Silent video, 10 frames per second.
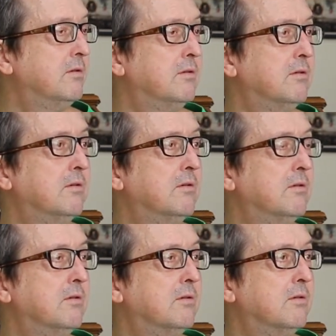
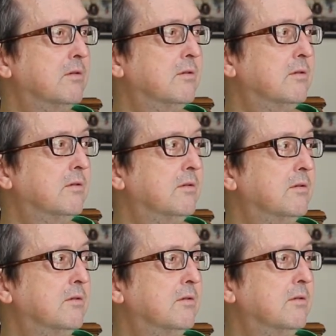
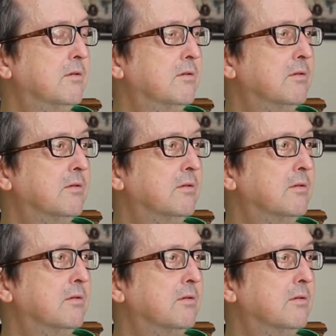
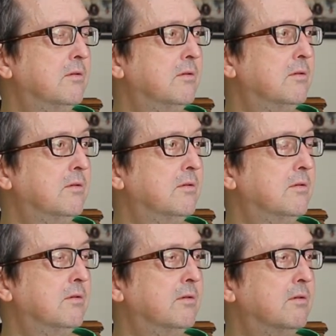
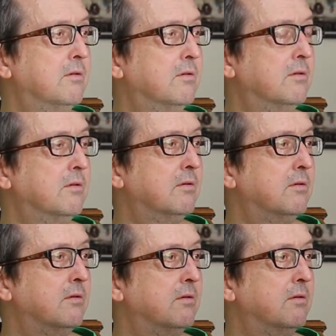
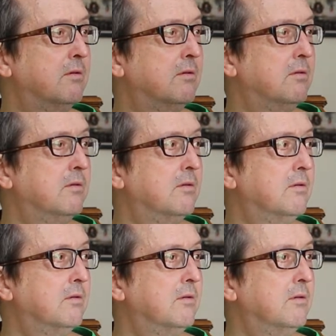
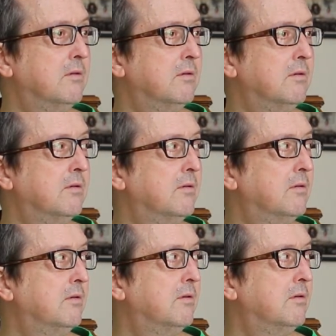
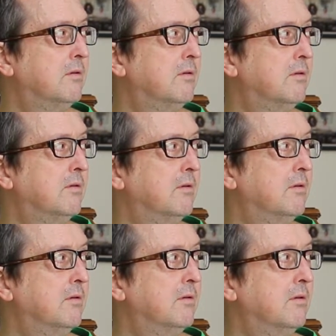
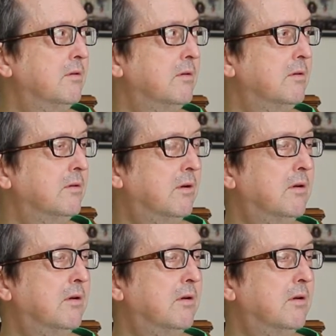[no speech]